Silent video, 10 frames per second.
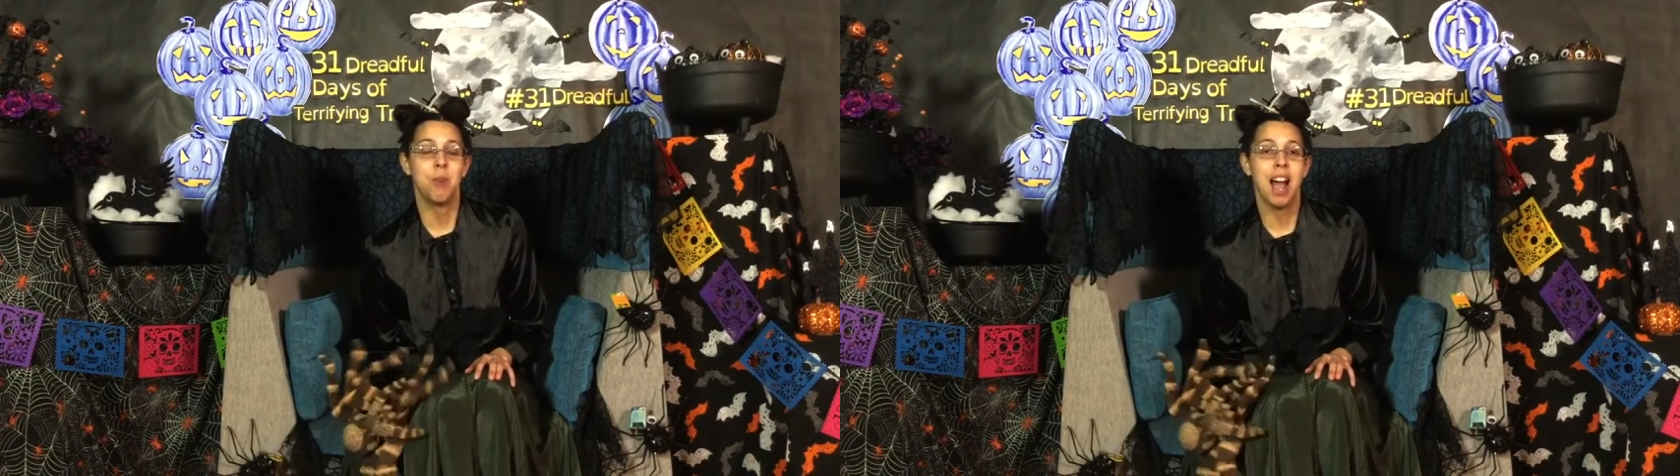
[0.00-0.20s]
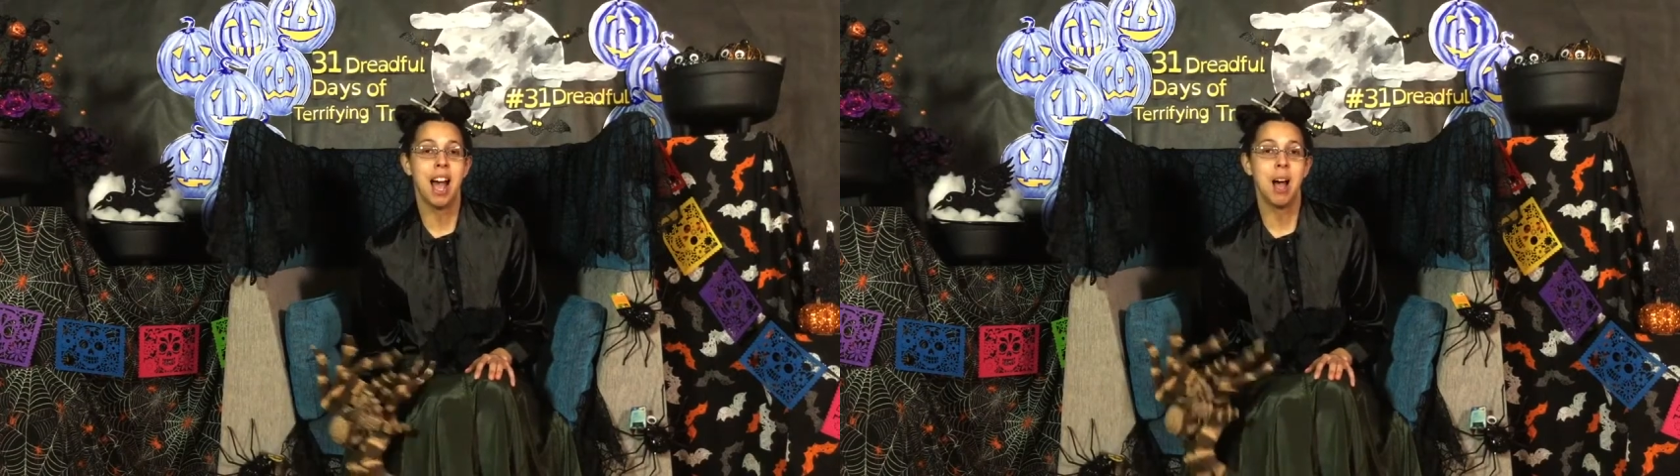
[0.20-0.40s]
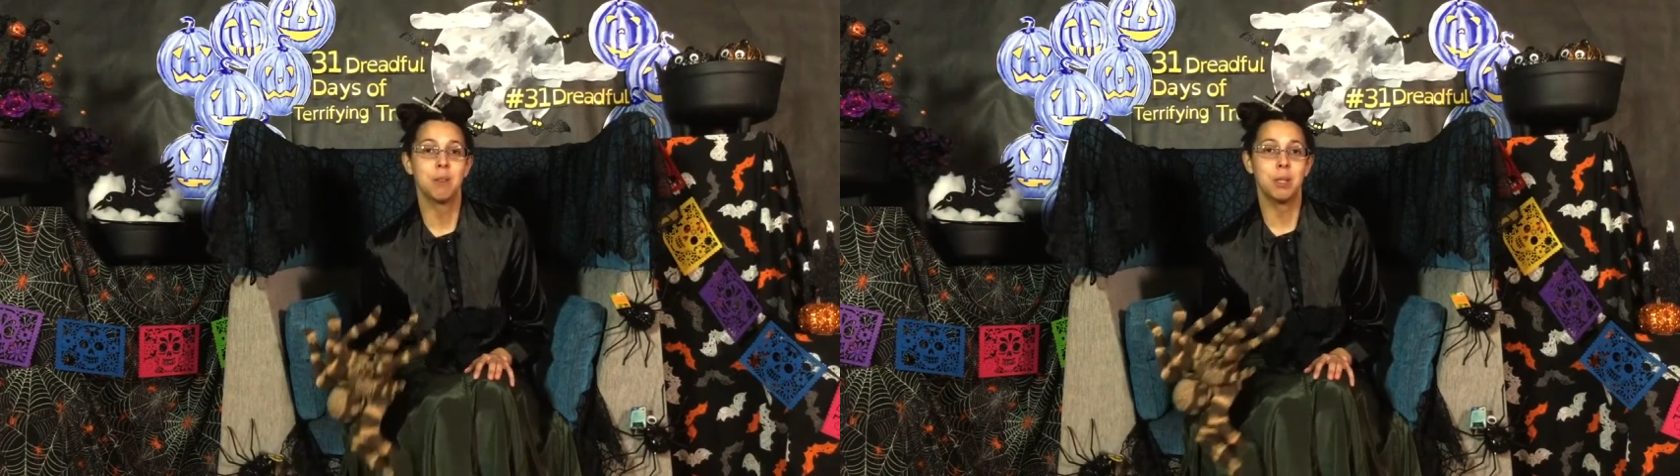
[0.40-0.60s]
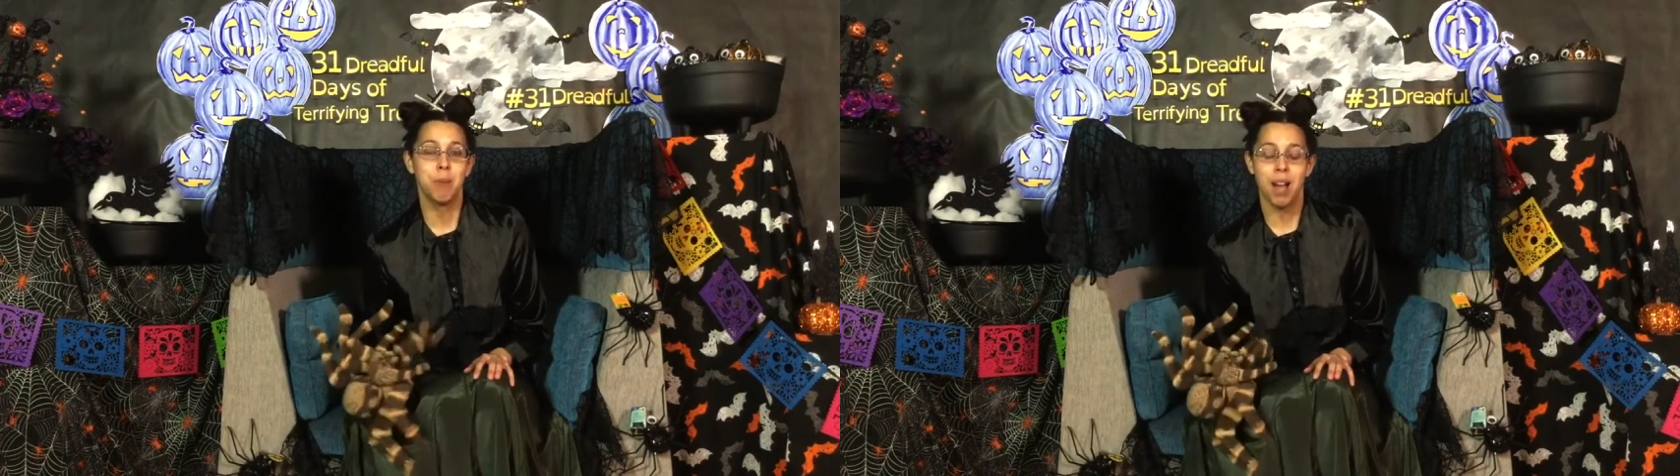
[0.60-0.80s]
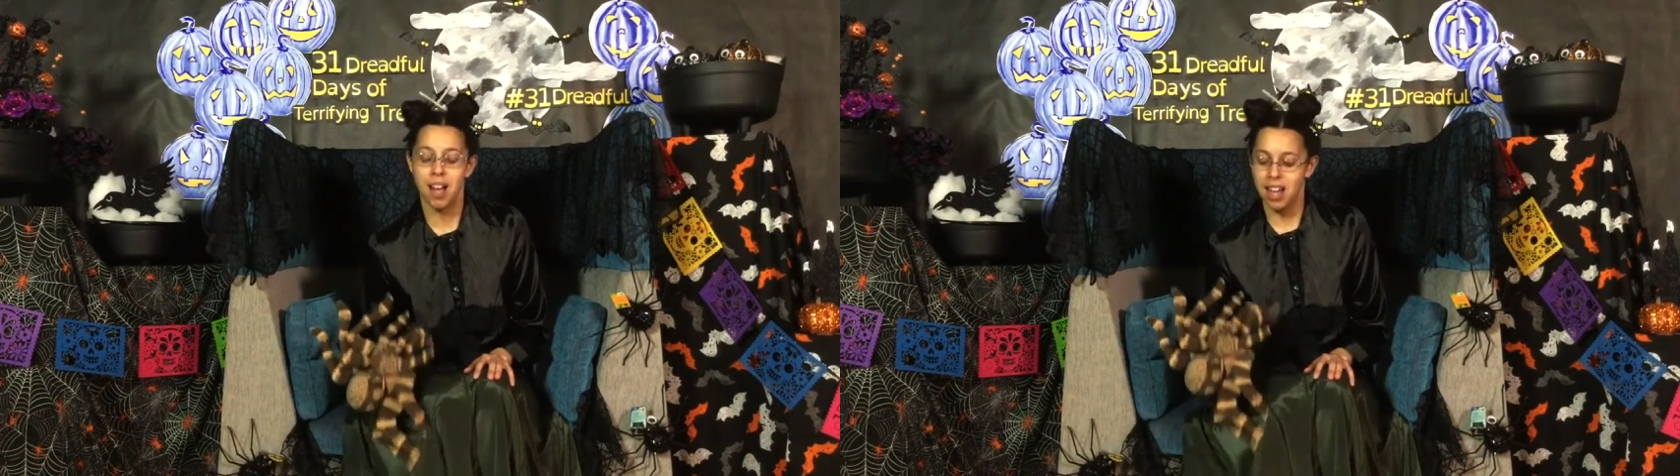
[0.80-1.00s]
round
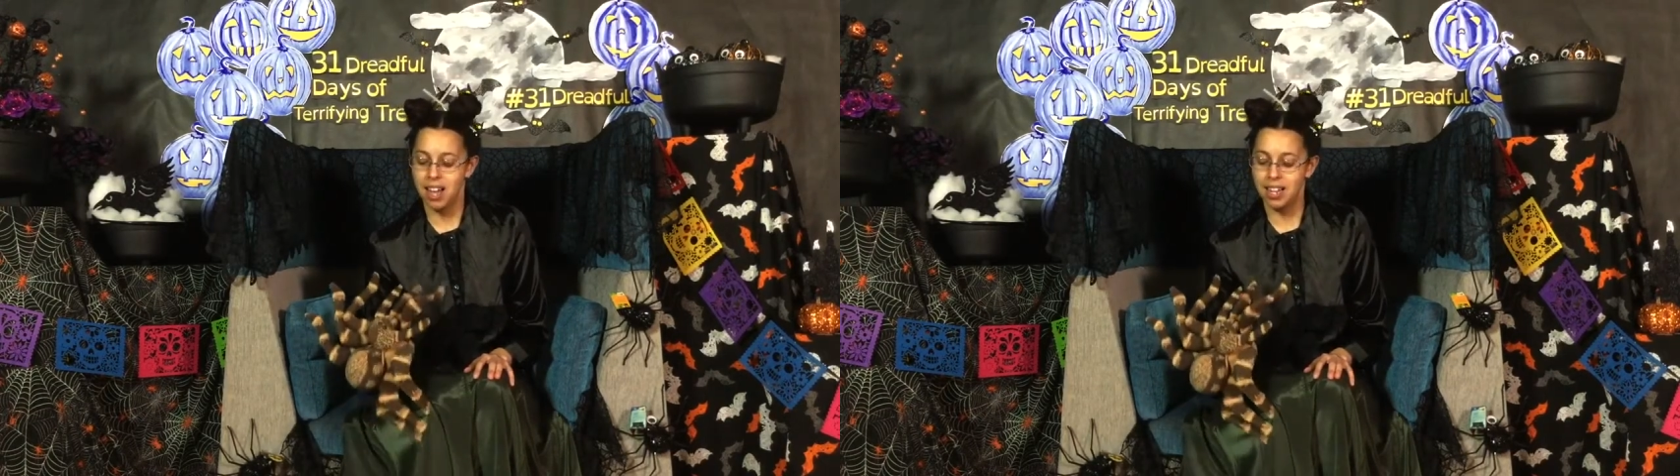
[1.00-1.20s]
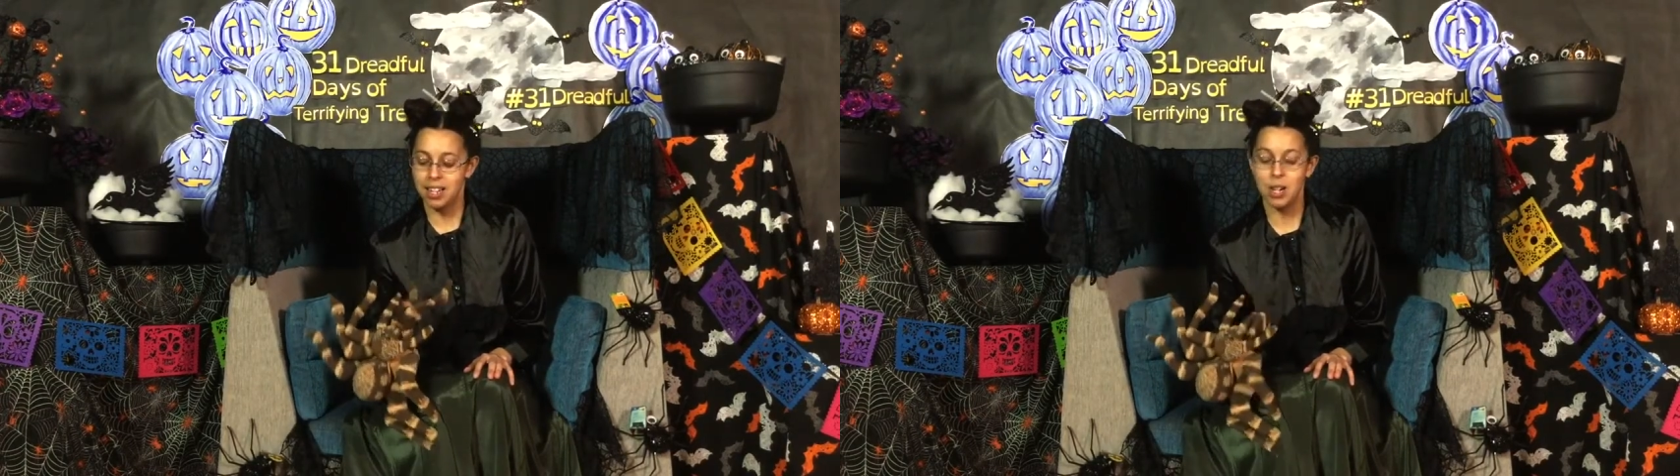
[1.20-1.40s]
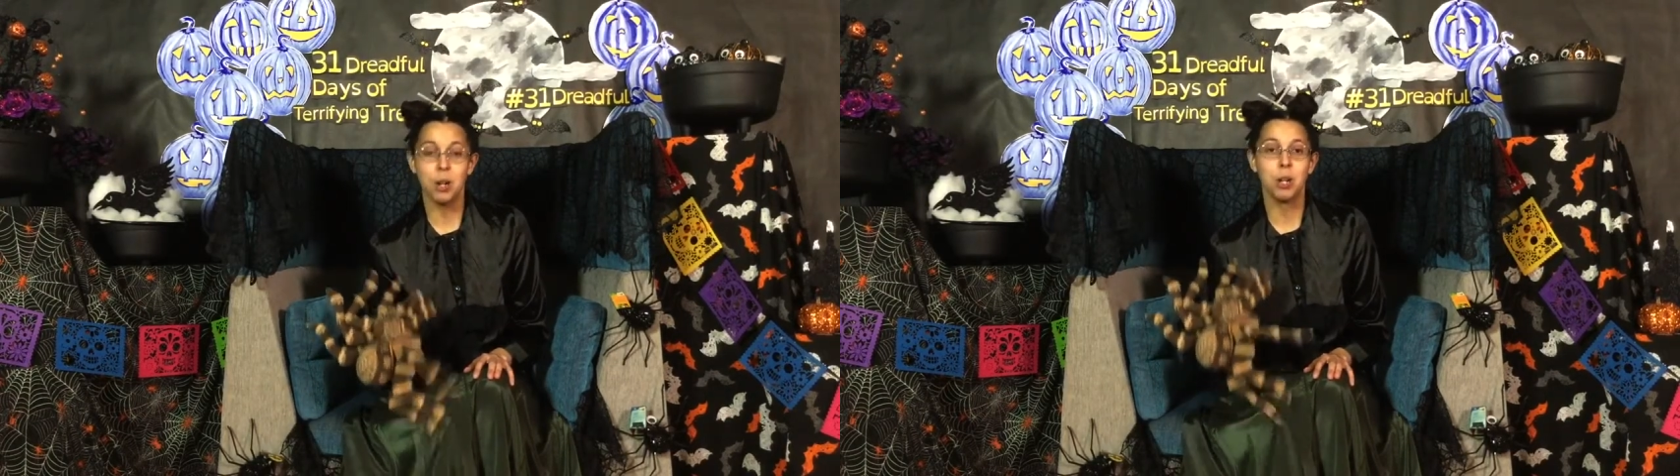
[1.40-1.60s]
spider